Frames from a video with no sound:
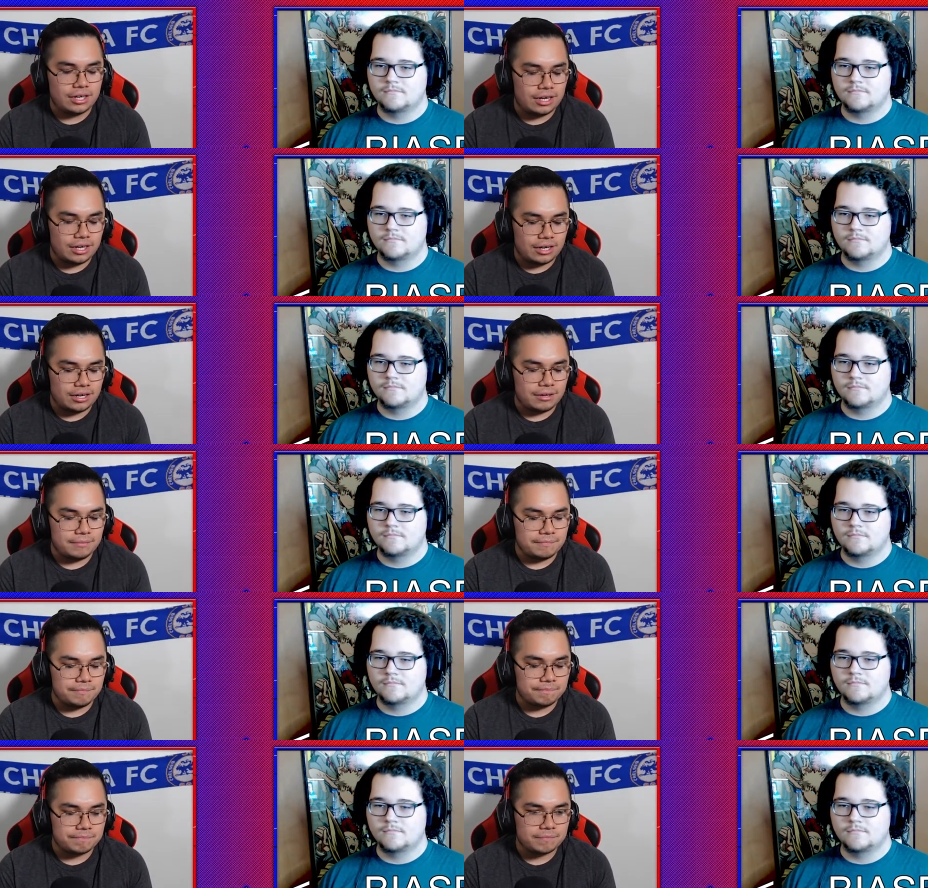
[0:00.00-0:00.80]

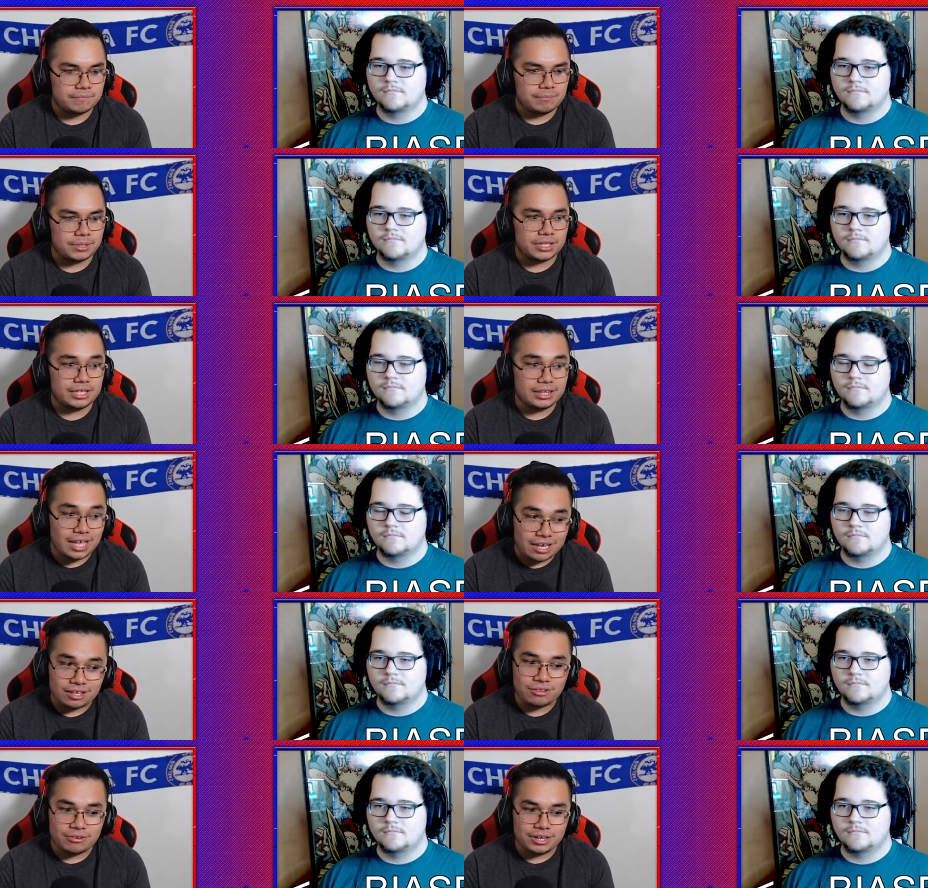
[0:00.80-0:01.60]
Speaker 1: Um, but the
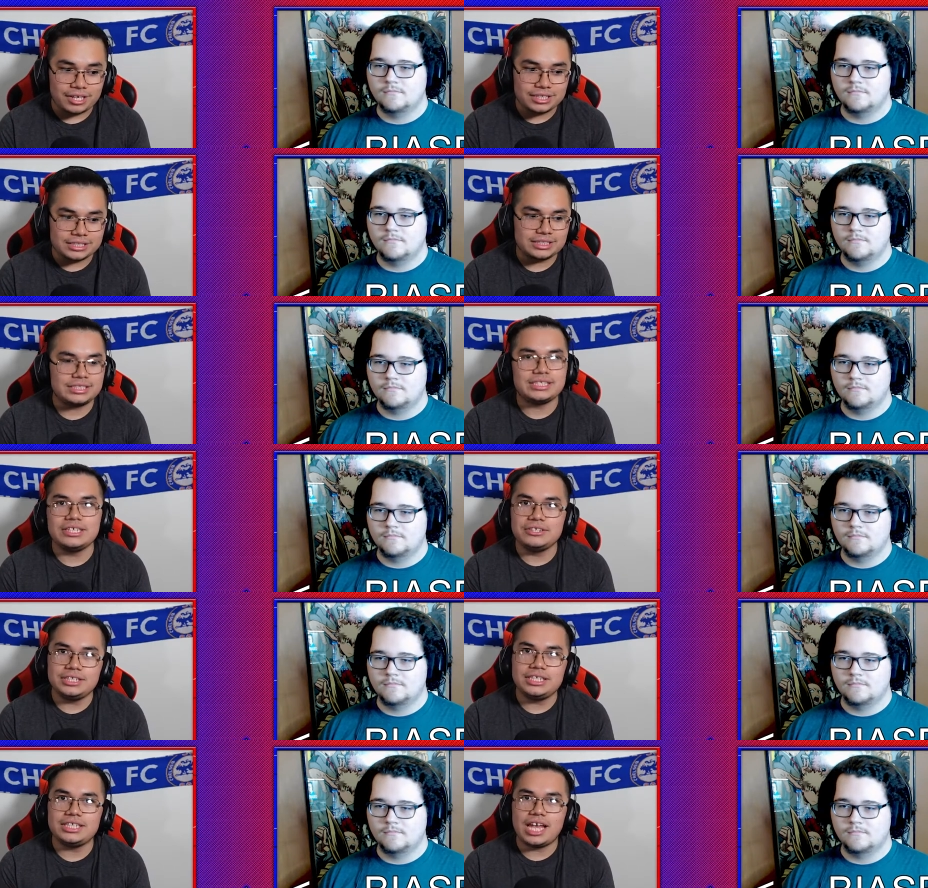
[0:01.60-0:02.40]
Luxrays
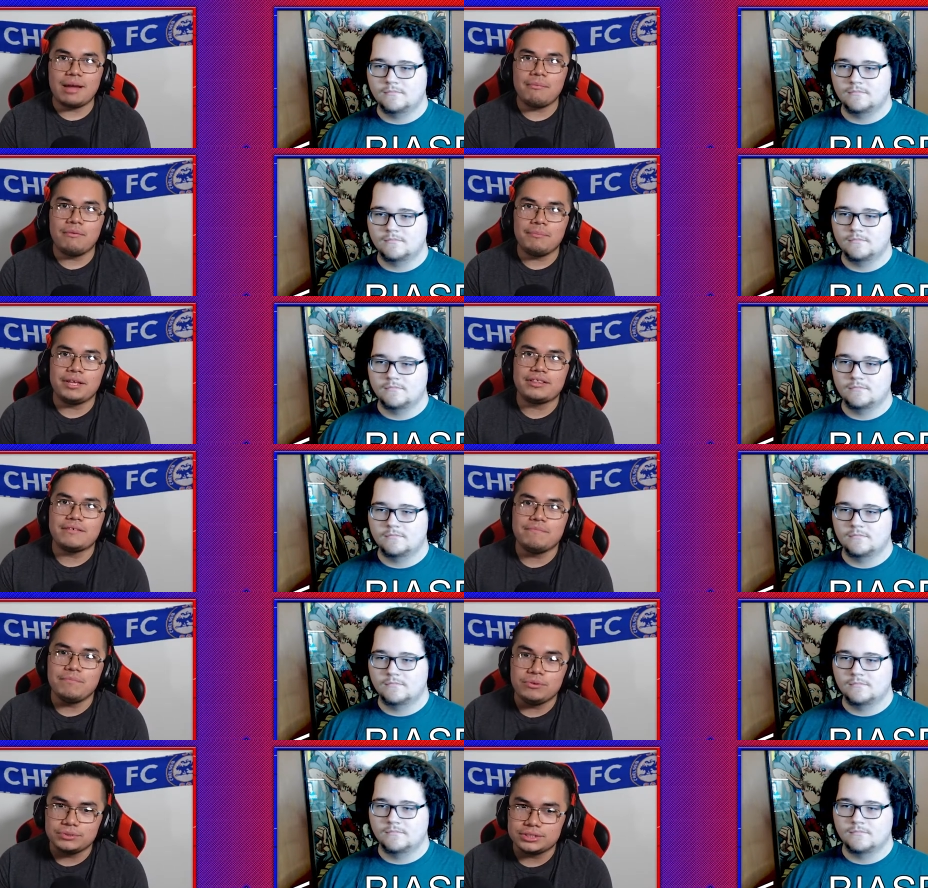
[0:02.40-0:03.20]
still need that
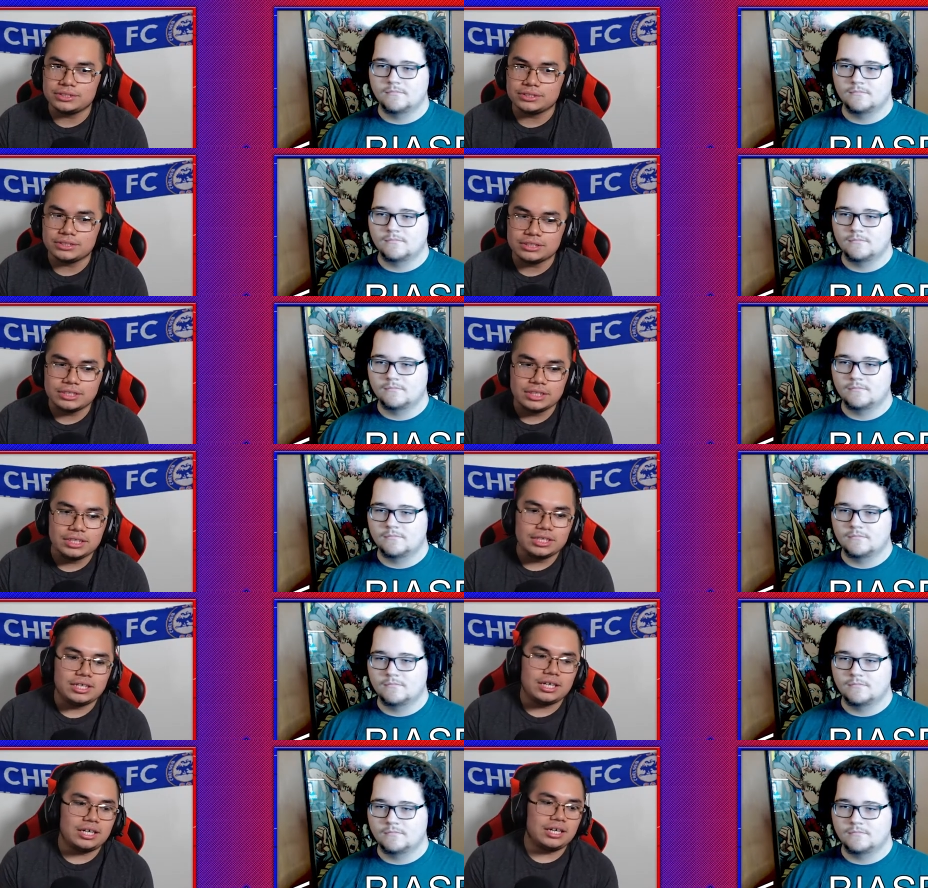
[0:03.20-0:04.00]
momentum booster
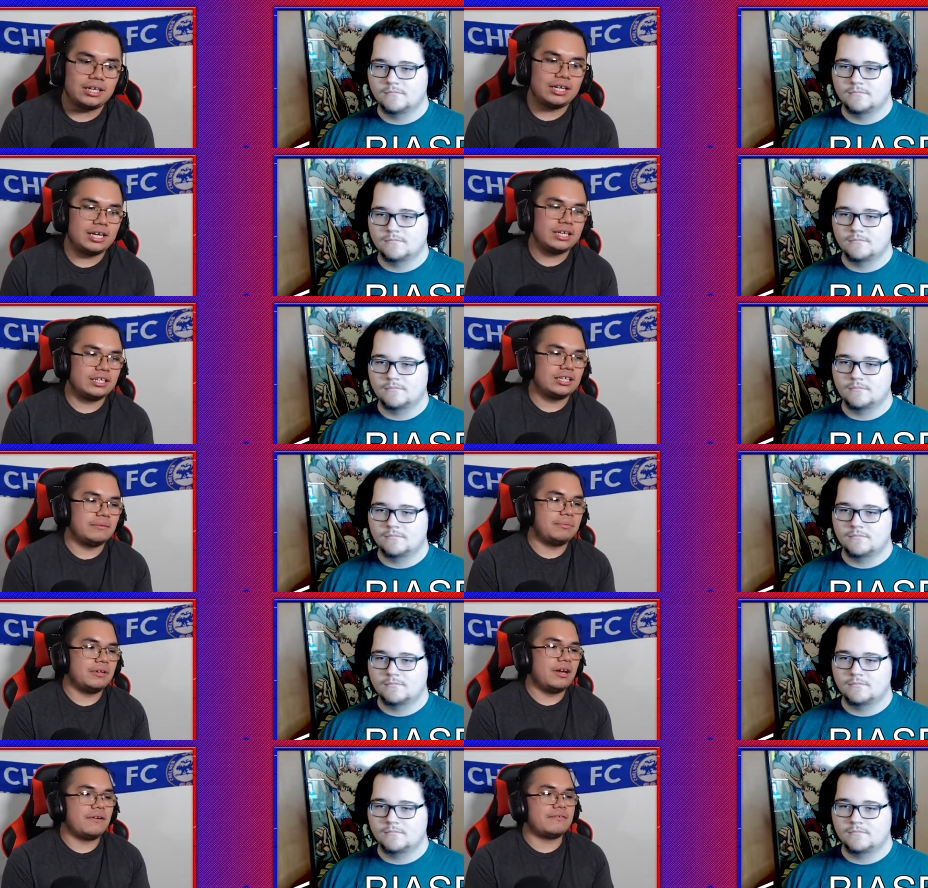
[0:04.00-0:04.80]
uh, heading into
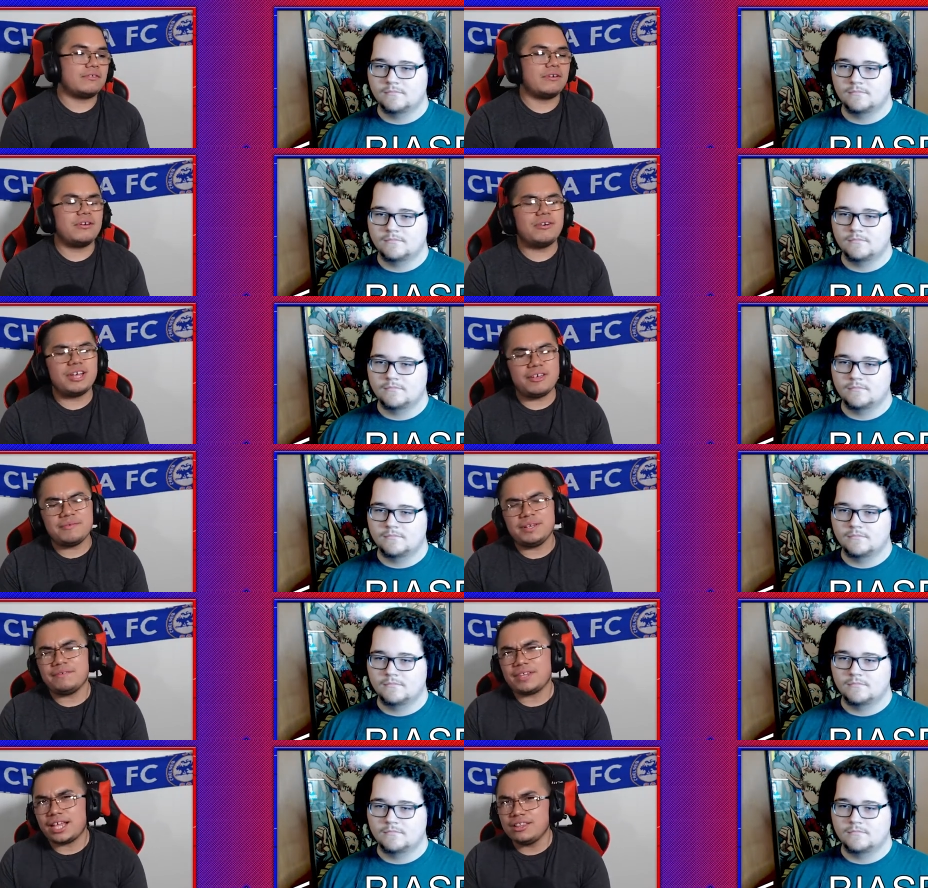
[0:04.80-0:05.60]
playoffs. So
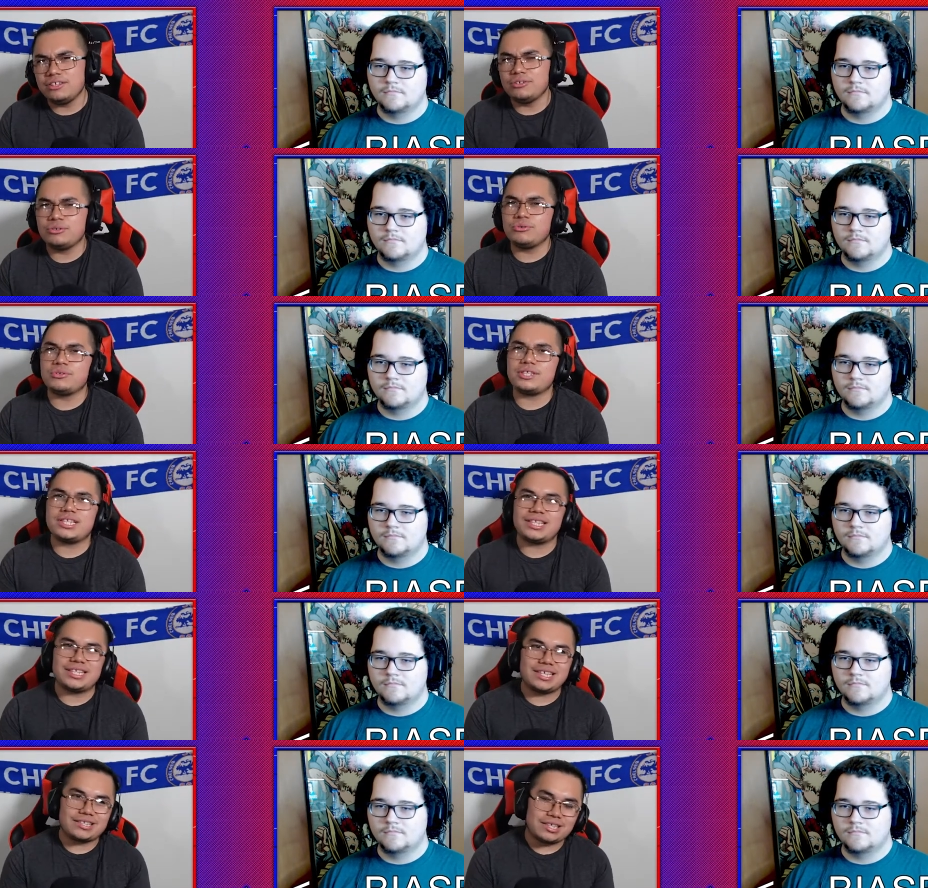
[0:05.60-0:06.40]
even if they
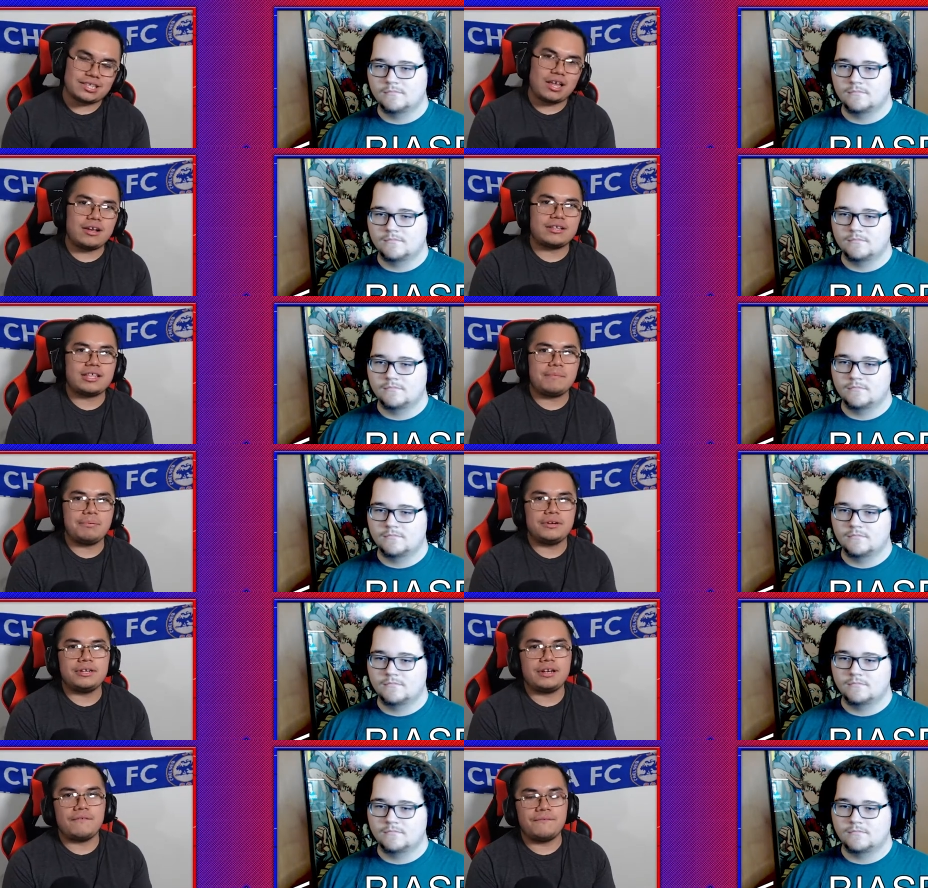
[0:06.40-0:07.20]
lose, just as long as they
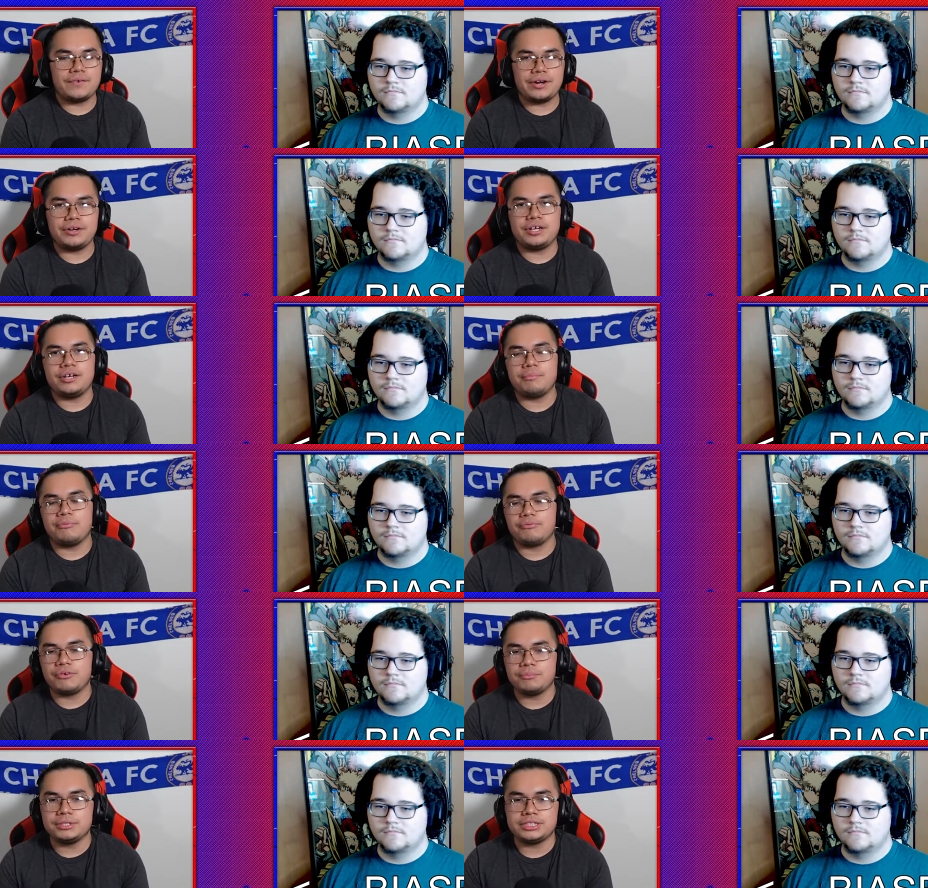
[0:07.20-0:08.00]
put in a very good
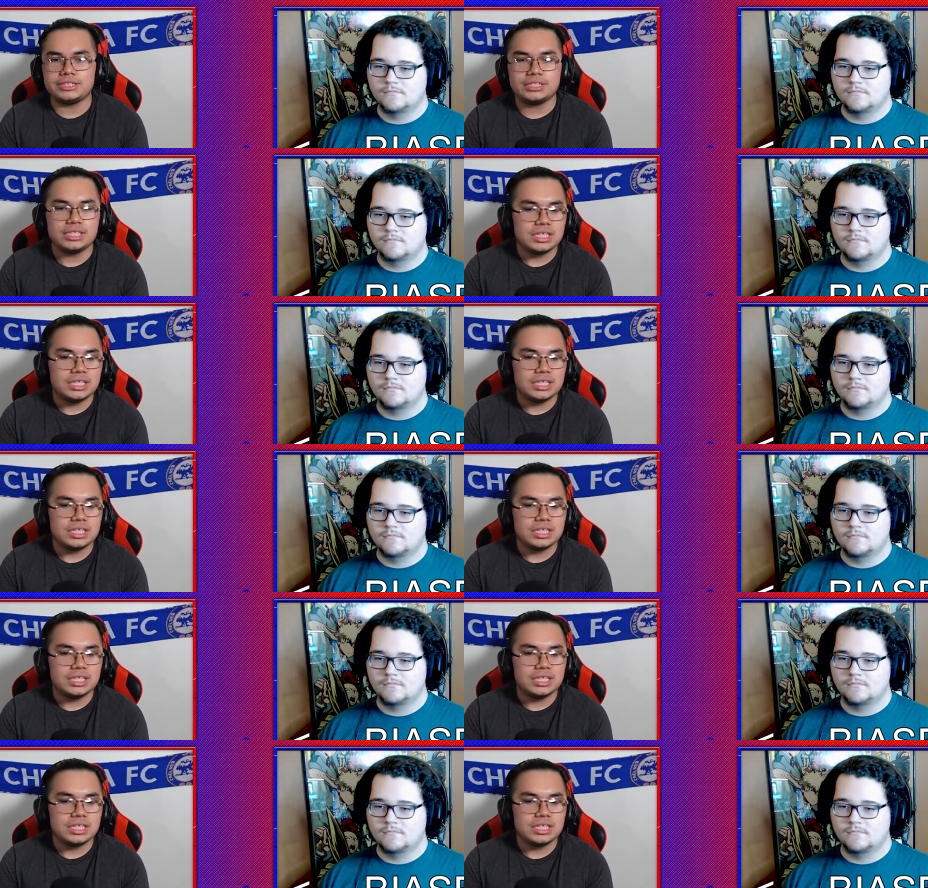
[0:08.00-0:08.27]
performance,